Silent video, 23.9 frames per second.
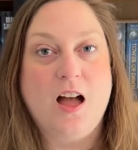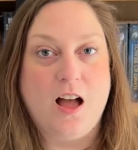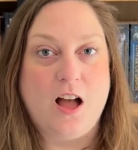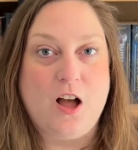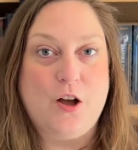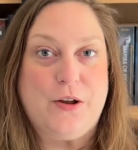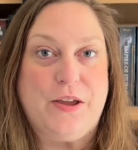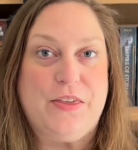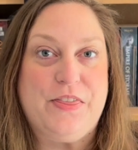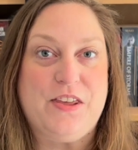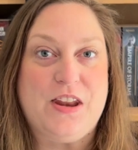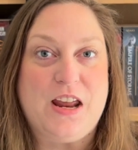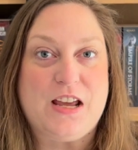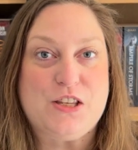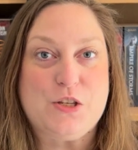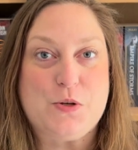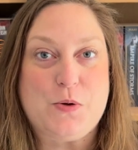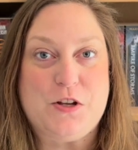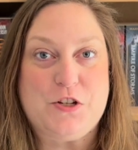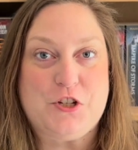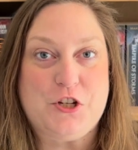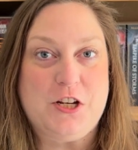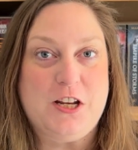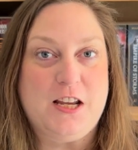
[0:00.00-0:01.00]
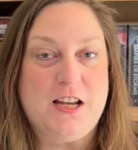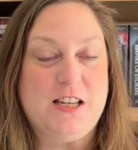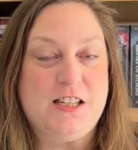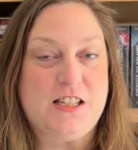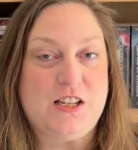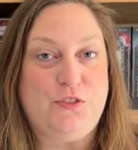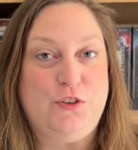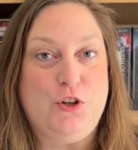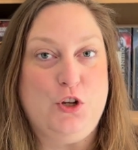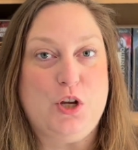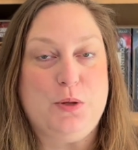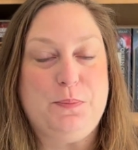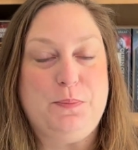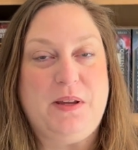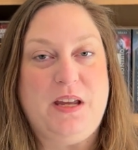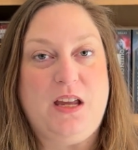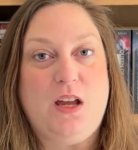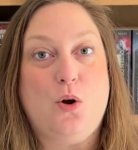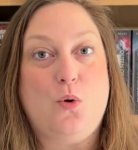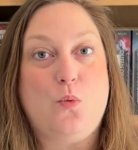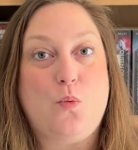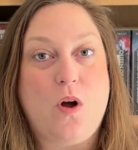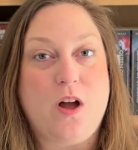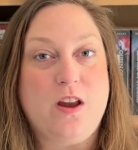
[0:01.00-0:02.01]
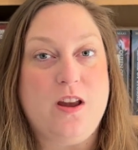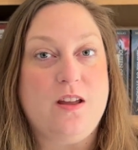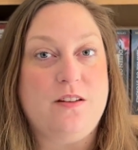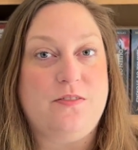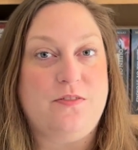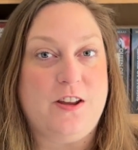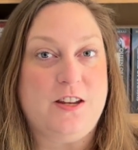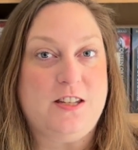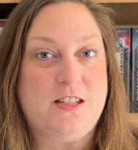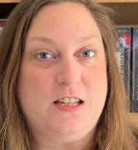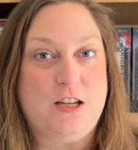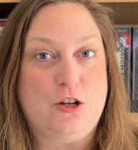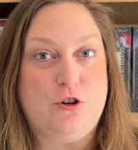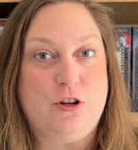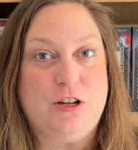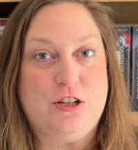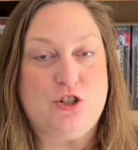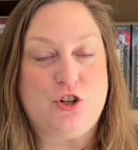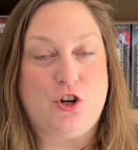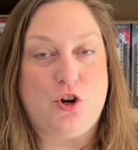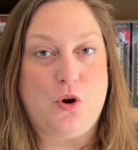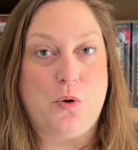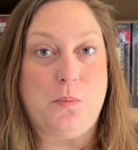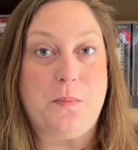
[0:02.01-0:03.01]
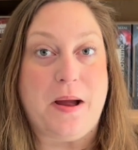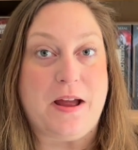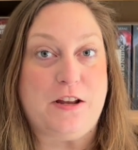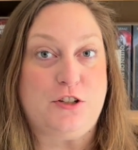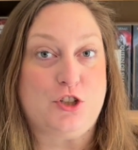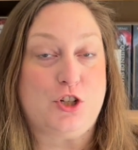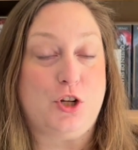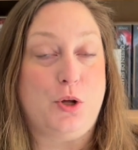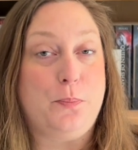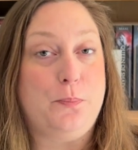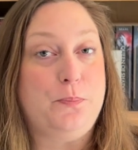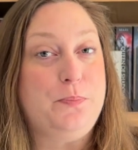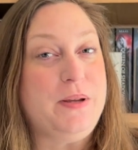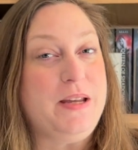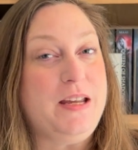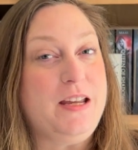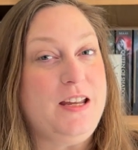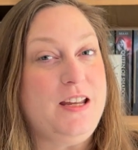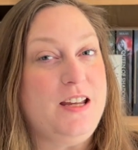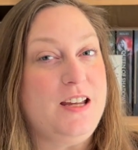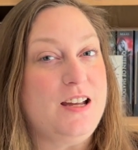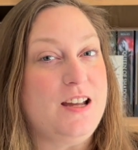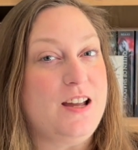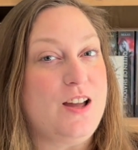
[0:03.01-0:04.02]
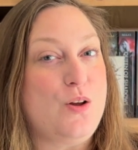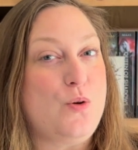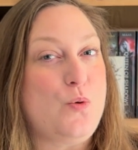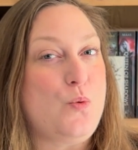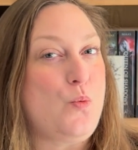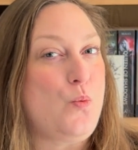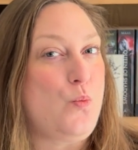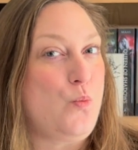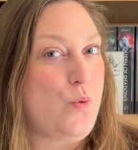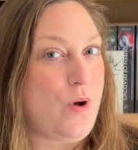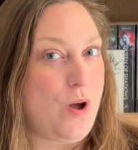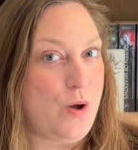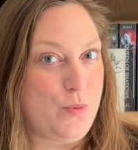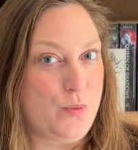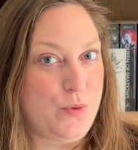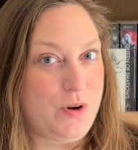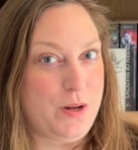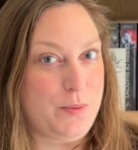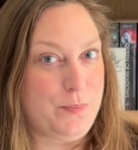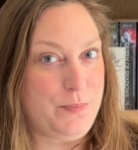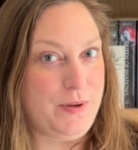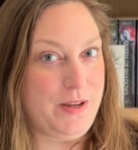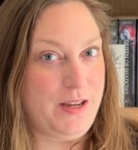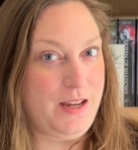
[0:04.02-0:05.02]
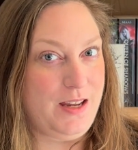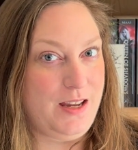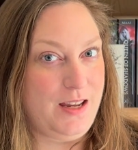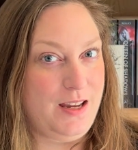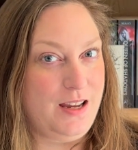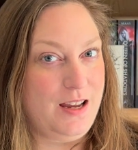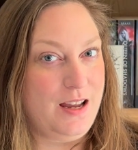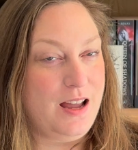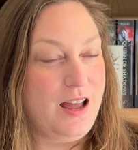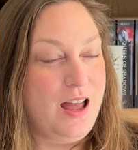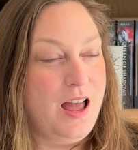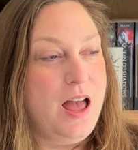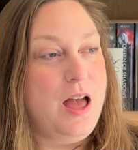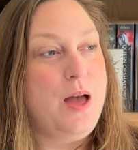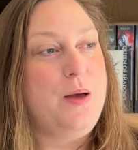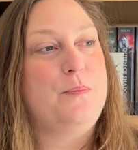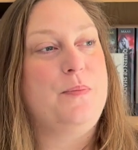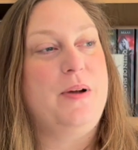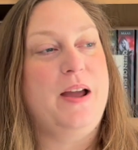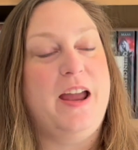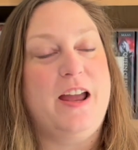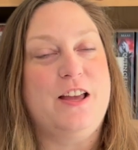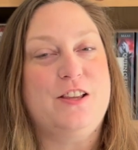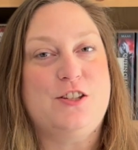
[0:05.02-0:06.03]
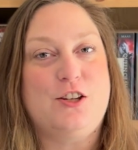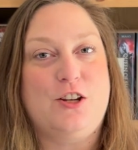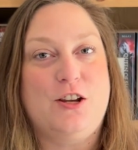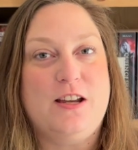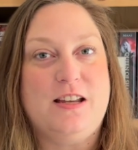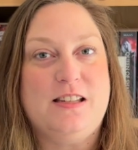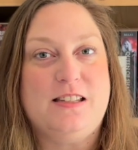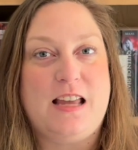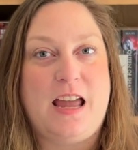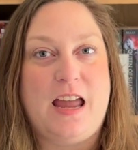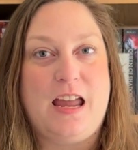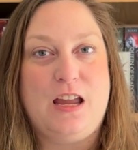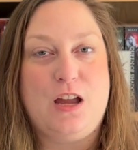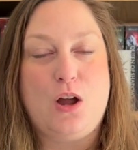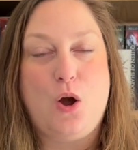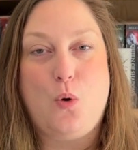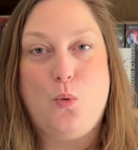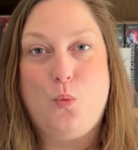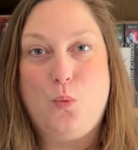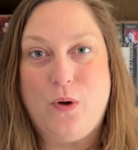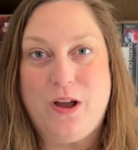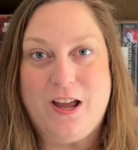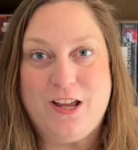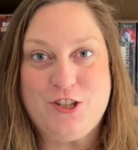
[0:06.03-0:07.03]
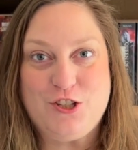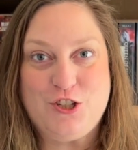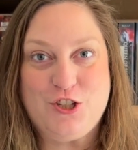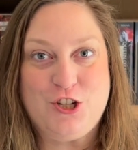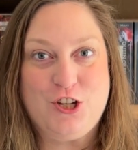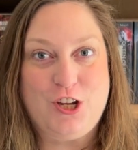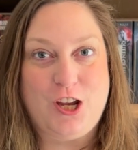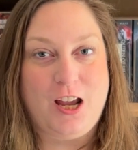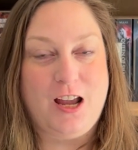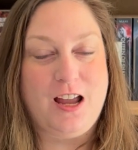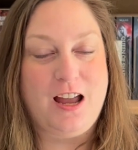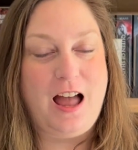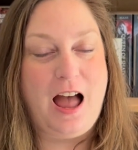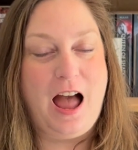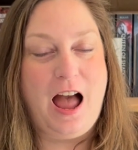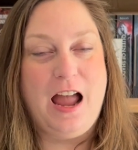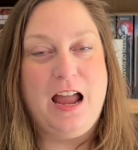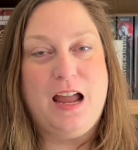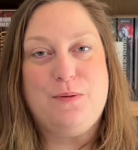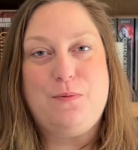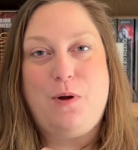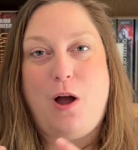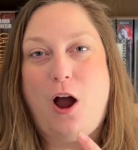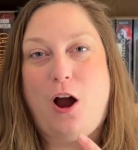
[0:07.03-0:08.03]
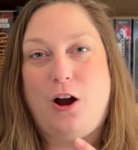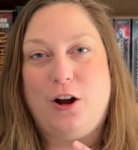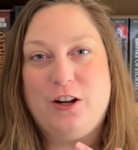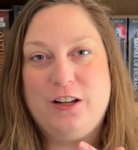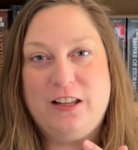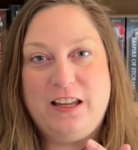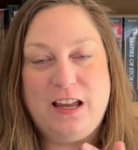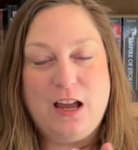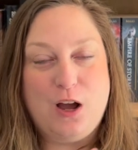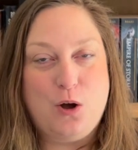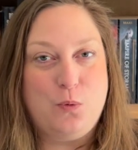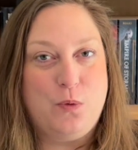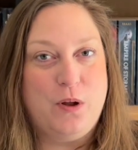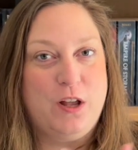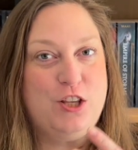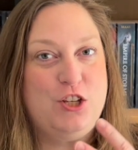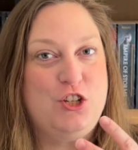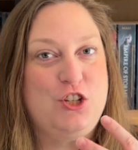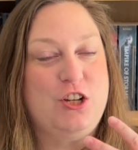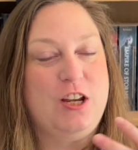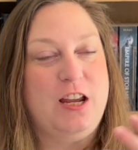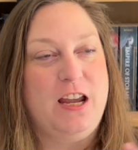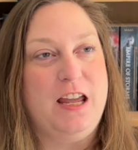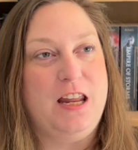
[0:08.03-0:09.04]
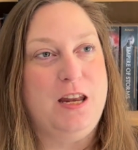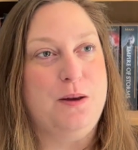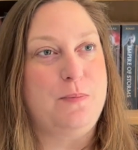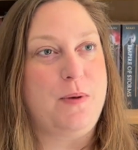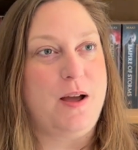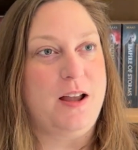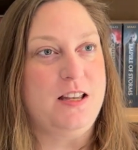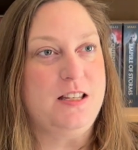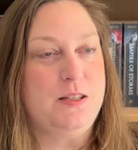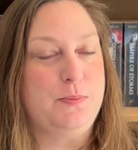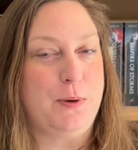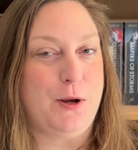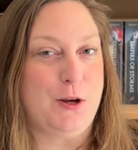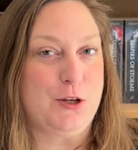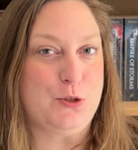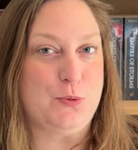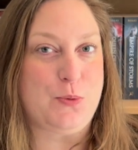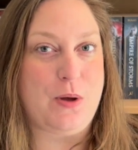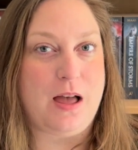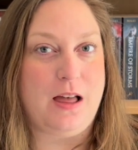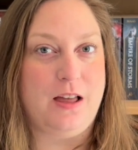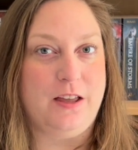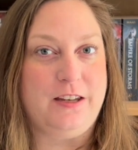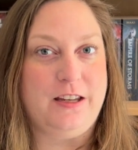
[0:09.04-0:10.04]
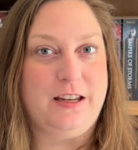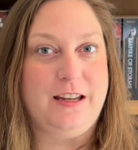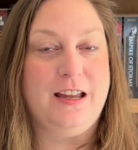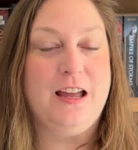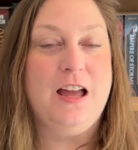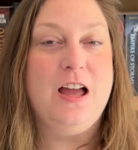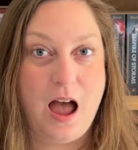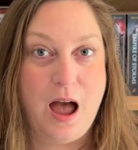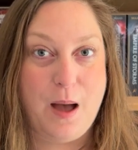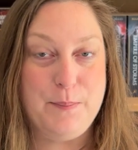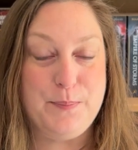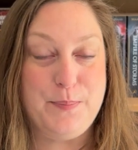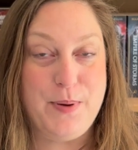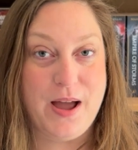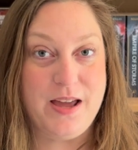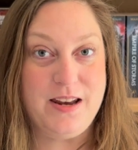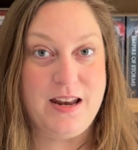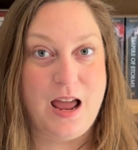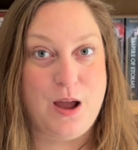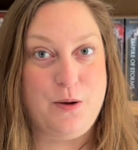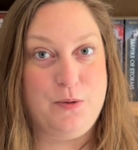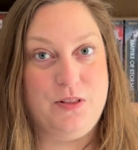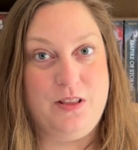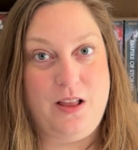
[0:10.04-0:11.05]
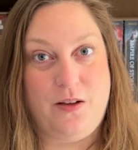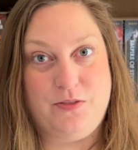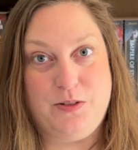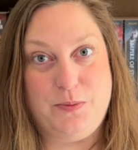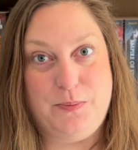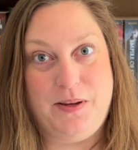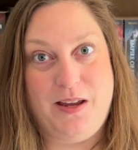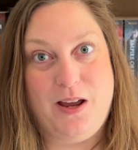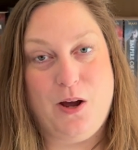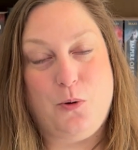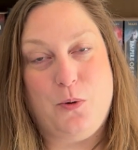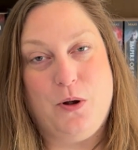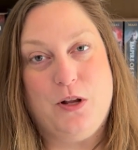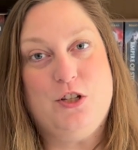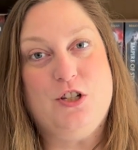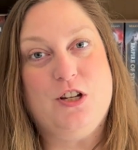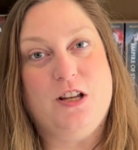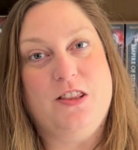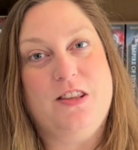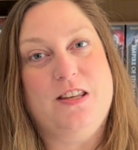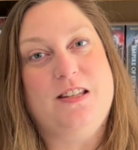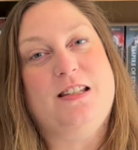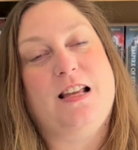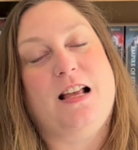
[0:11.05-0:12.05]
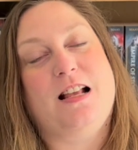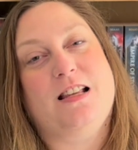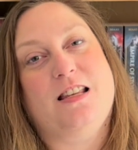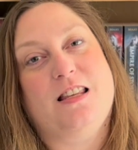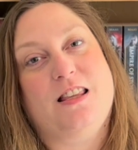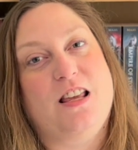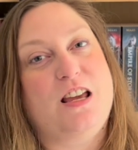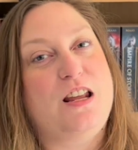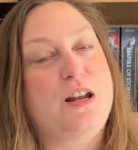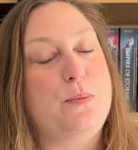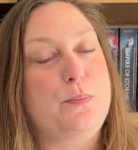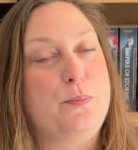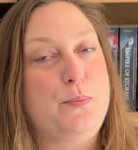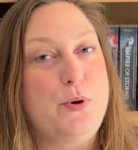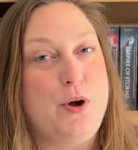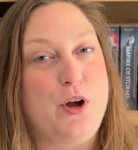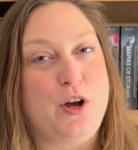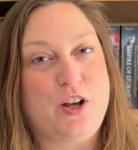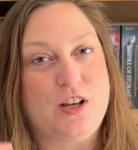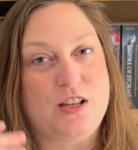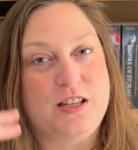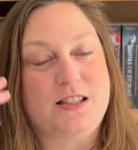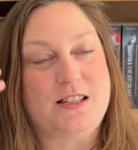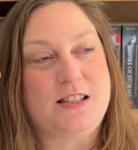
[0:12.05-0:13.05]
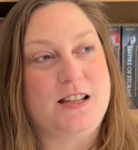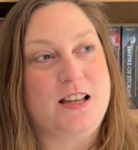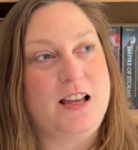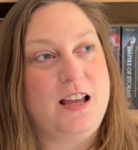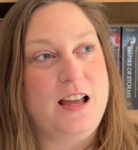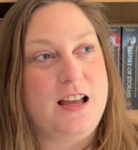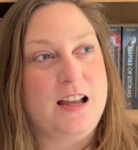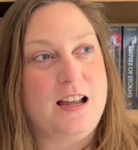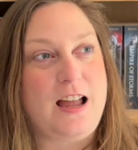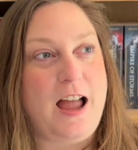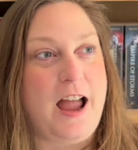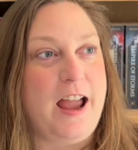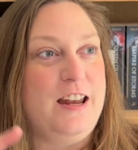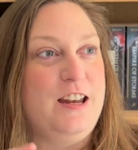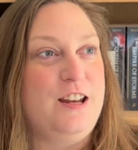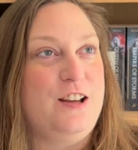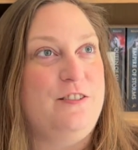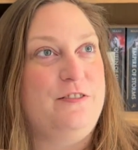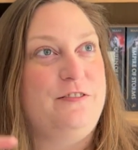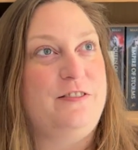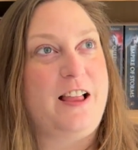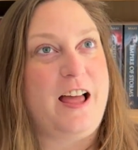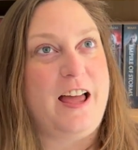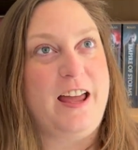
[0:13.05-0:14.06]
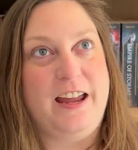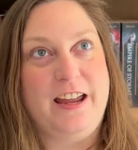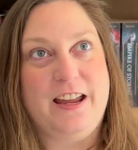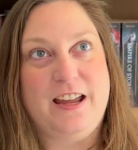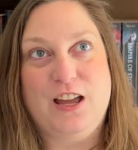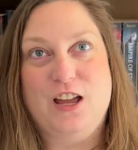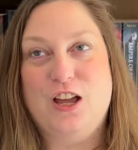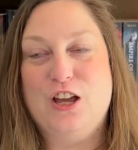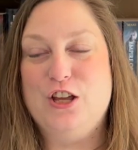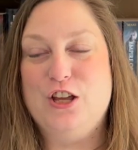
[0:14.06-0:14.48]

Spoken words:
Okay, the next question is, if you could be one fantasy creature or magical being, what would it be? My answer is a witch. I am already a witch in my spirituality, but I would love to be a witch in the sense that books kind of like